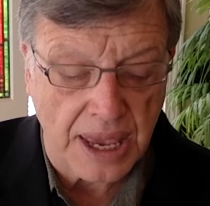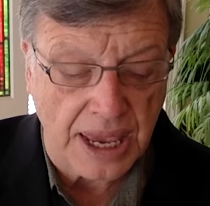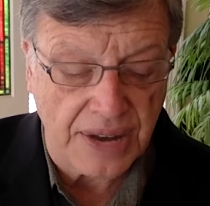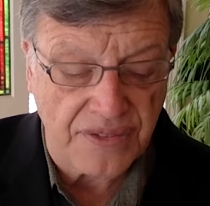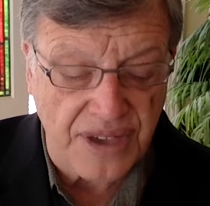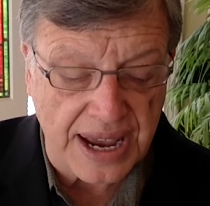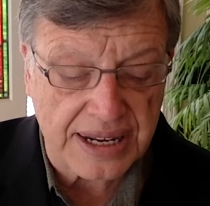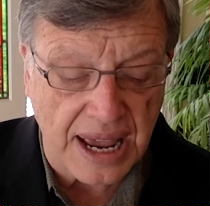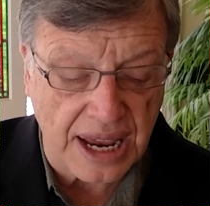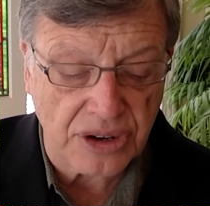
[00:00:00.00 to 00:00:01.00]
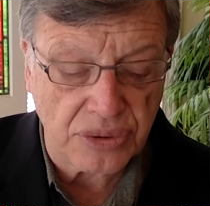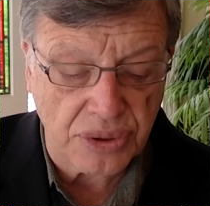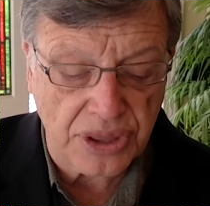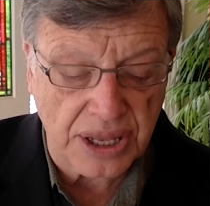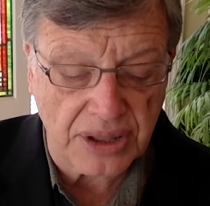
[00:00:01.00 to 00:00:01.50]
In fact, I do
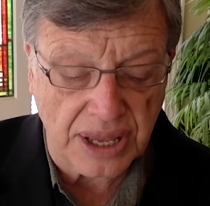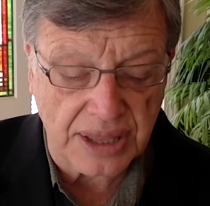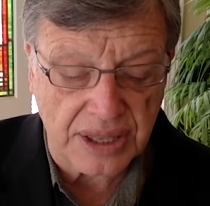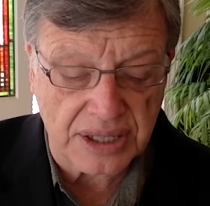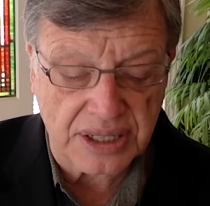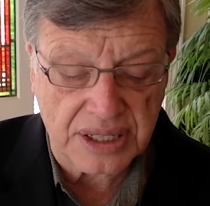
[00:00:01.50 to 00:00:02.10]
think like this.